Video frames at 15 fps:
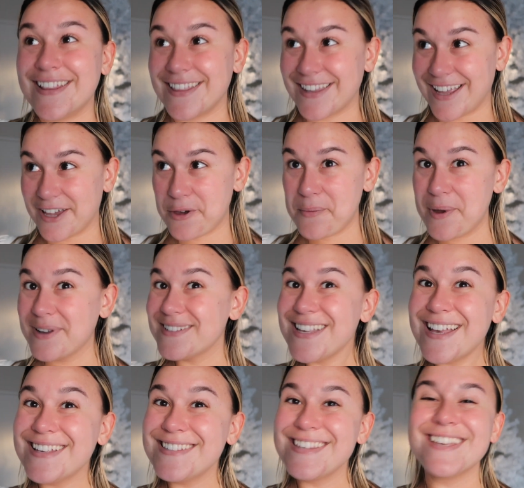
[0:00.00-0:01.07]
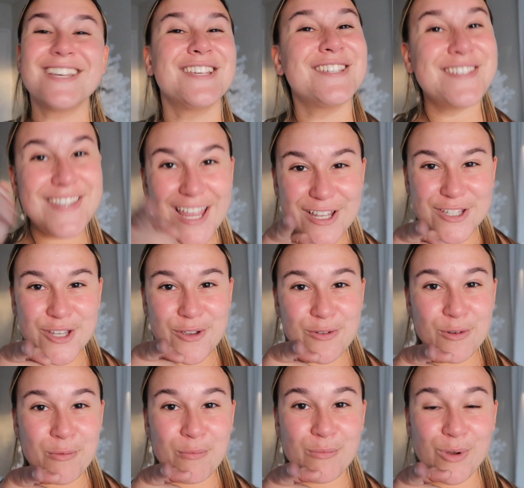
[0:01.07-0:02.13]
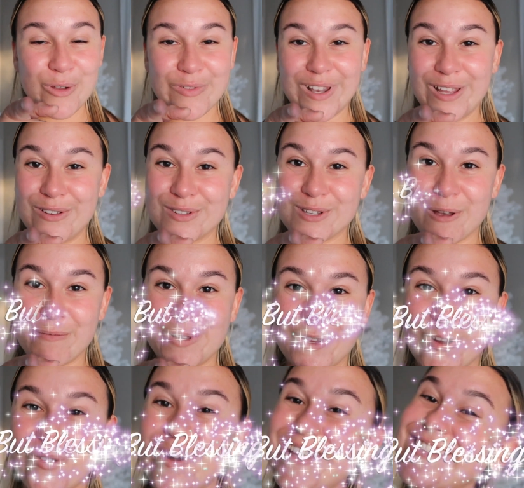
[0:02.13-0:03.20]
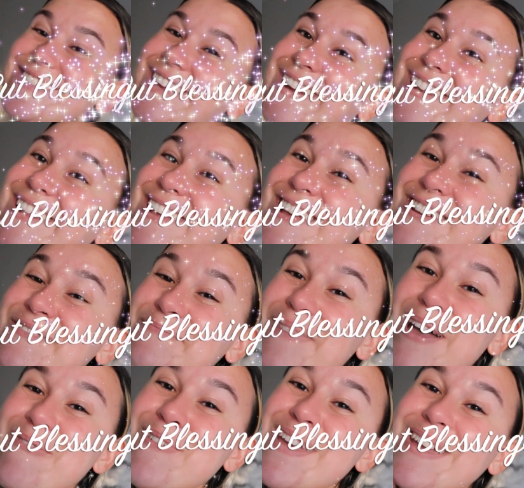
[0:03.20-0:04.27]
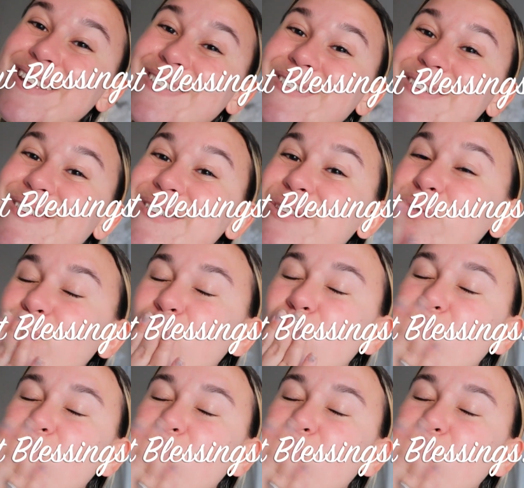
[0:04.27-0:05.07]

Like Omar says, stay tuned. More videos coming your way soon. Bye, my angels.